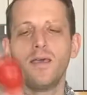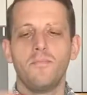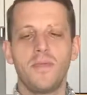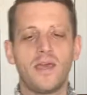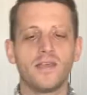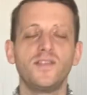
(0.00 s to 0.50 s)

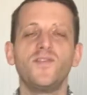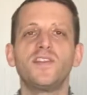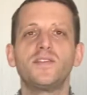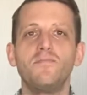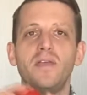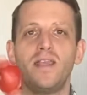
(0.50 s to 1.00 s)
Because of
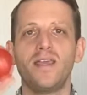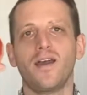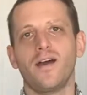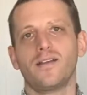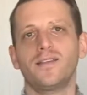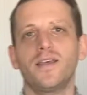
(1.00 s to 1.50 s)
its meaty
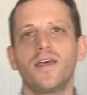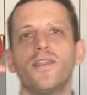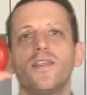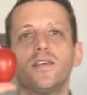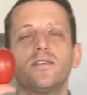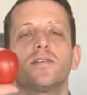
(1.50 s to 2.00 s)
content,
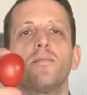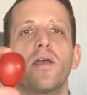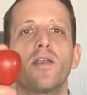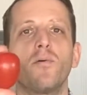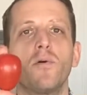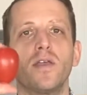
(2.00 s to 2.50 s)
this
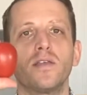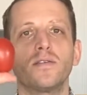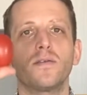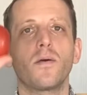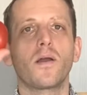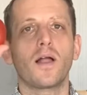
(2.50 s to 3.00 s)
tomato
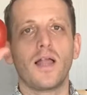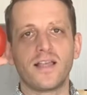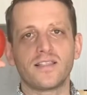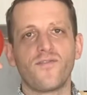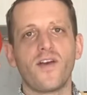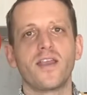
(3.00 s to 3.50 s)
is
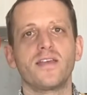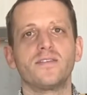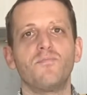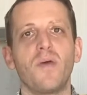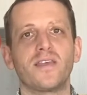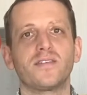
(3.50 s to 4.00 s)
classified as
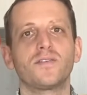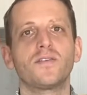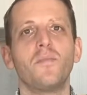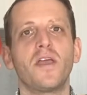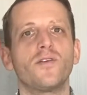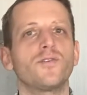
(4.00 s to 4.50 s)
best
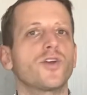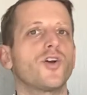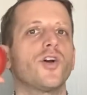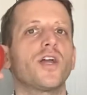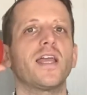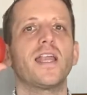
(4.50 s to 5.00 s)
tomato to
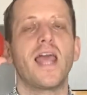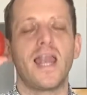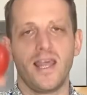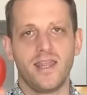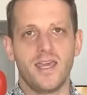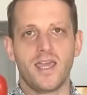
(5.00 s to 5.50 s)
cook in
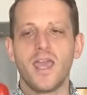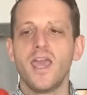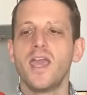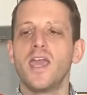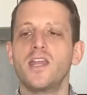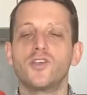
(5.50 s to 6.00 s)
anything.
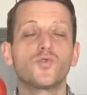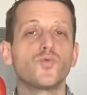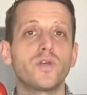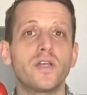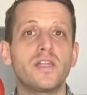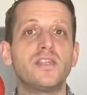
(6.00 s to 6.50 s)
It is
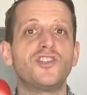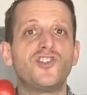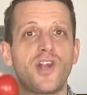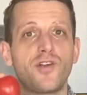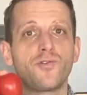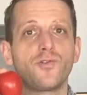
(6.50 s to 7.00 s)
really the
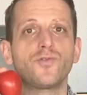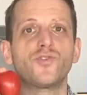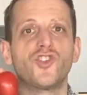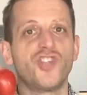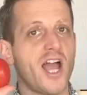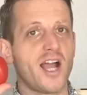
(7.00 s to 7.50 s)
general
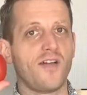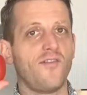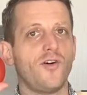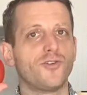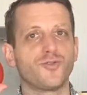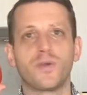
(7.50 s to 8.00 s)
jack of
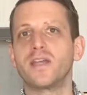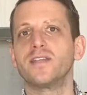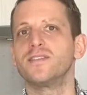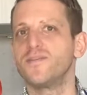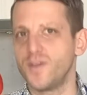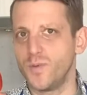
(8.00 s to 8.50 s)
all
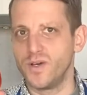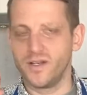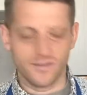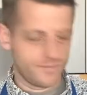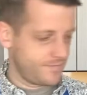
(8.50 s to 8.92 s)
trades, if you will.